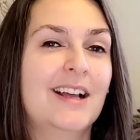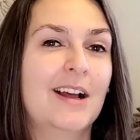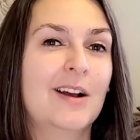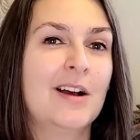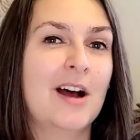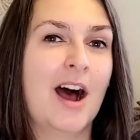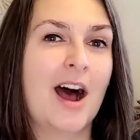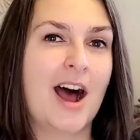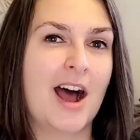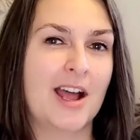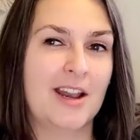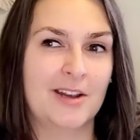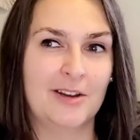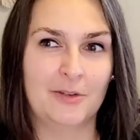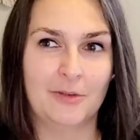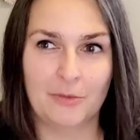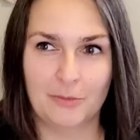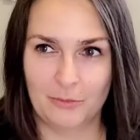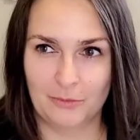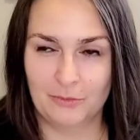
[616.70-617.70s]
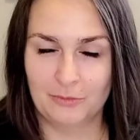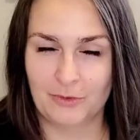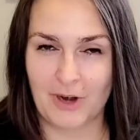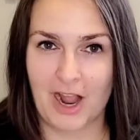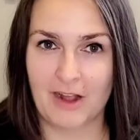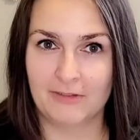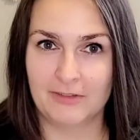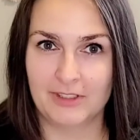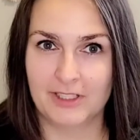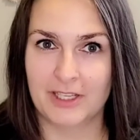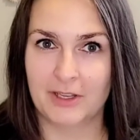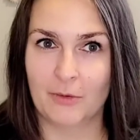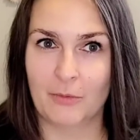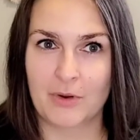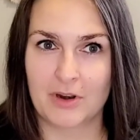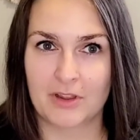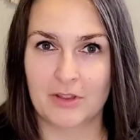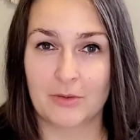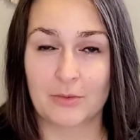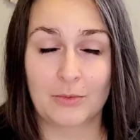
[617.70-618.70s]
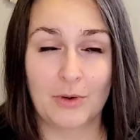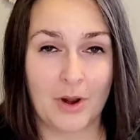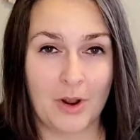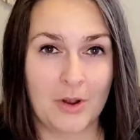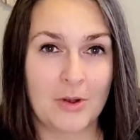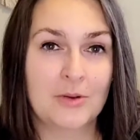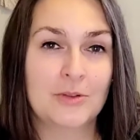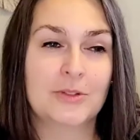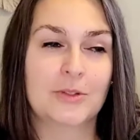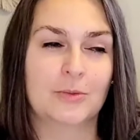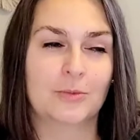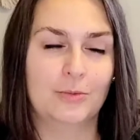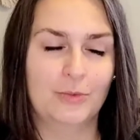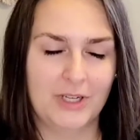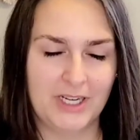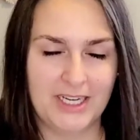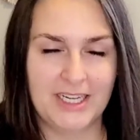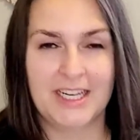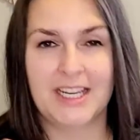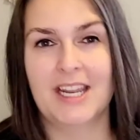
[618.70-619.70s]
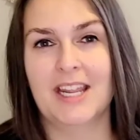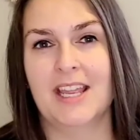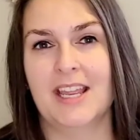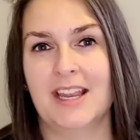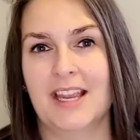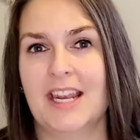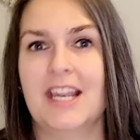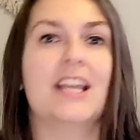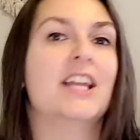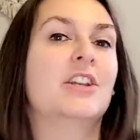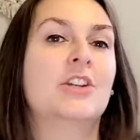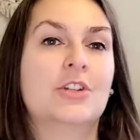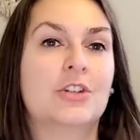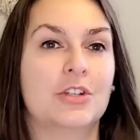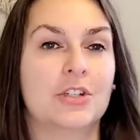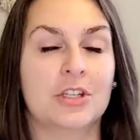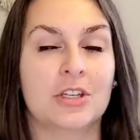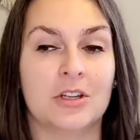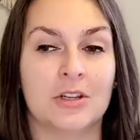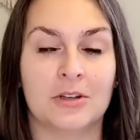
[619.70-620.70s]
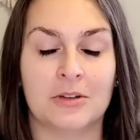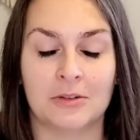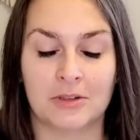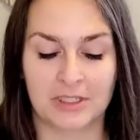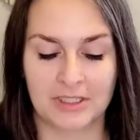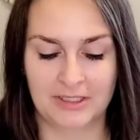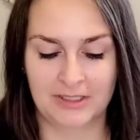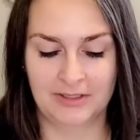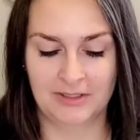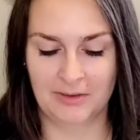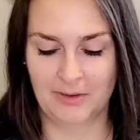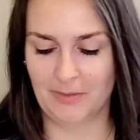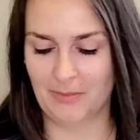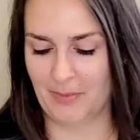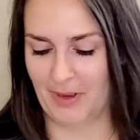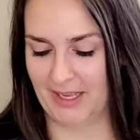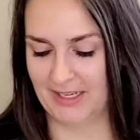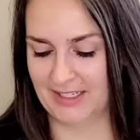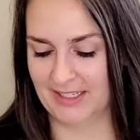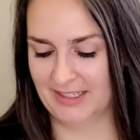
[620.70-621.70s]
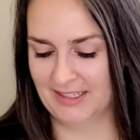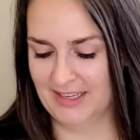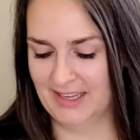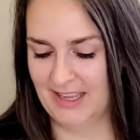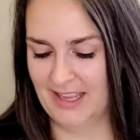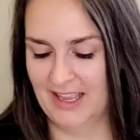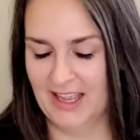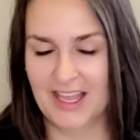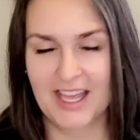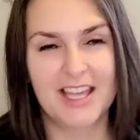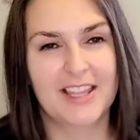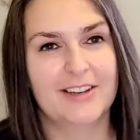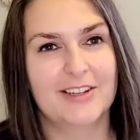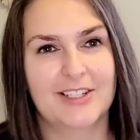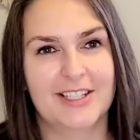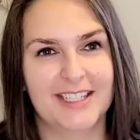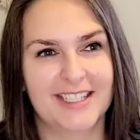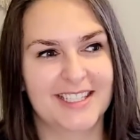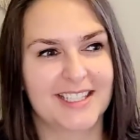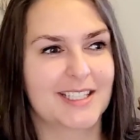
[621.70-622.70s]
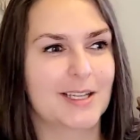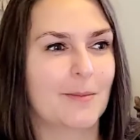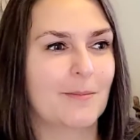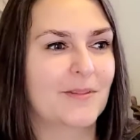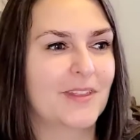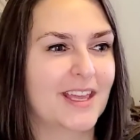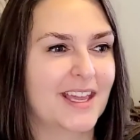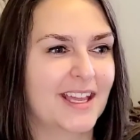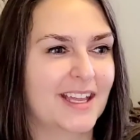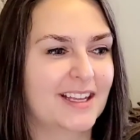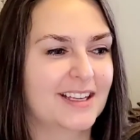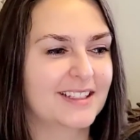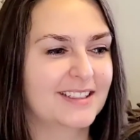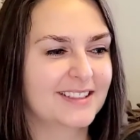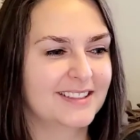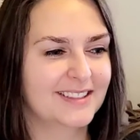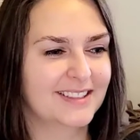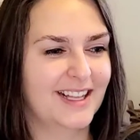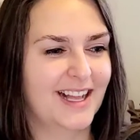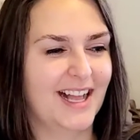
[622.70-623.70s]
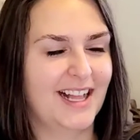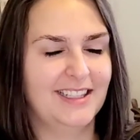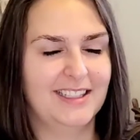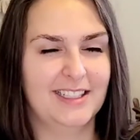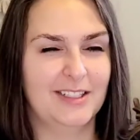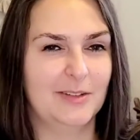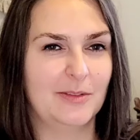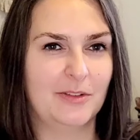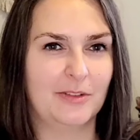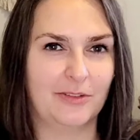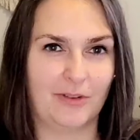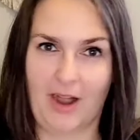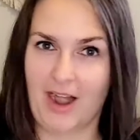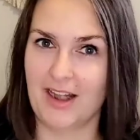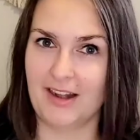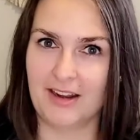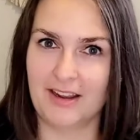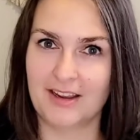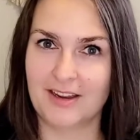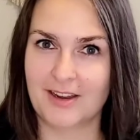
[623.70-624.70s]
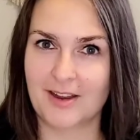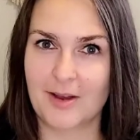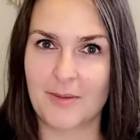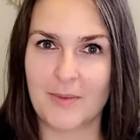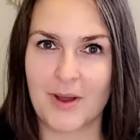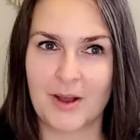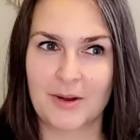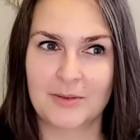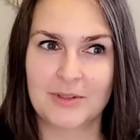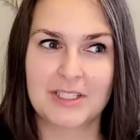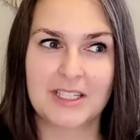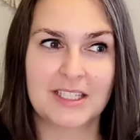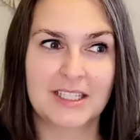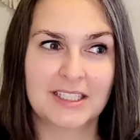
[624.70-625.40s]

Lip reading: unraveling one of the rows, re-knitting an inch or two. But there's still something a little frightening about